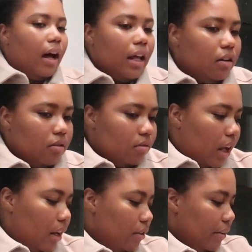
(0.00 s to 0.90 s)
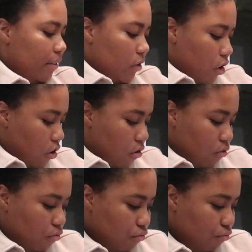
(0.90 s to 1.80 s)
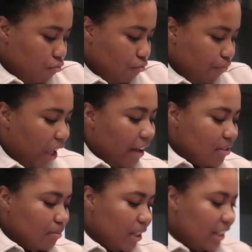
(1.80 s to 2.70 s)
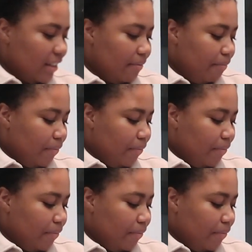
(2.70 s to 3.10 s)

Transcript: I don't, I don't even know. I have some like